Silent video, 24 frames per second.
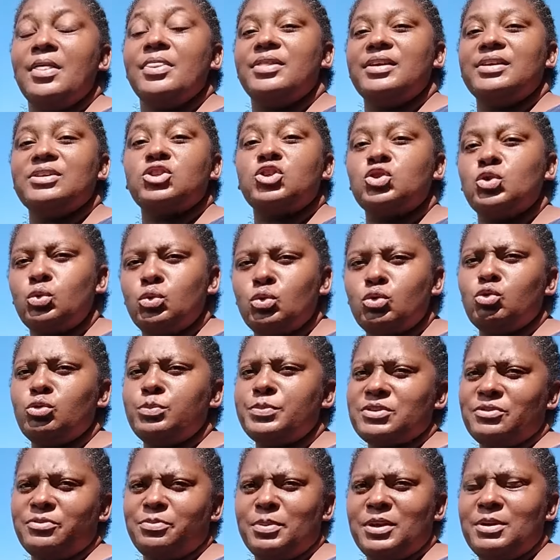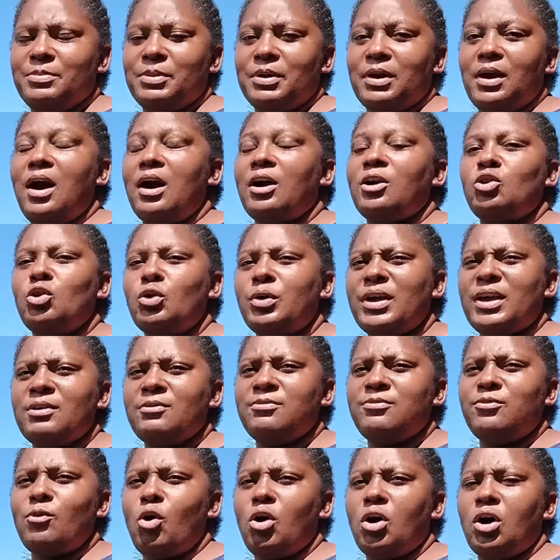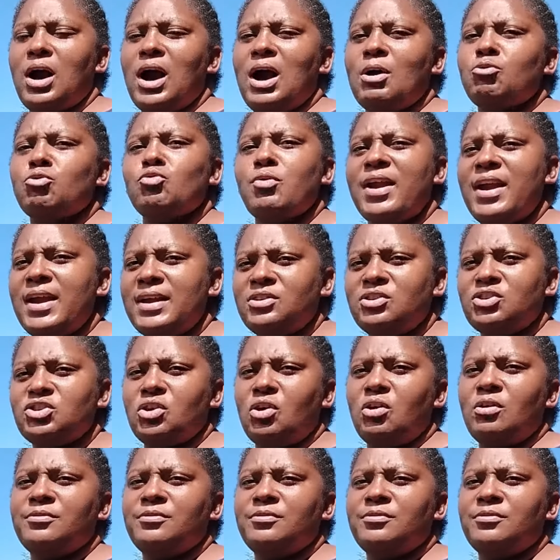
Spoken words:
These two groups of people are looking for a range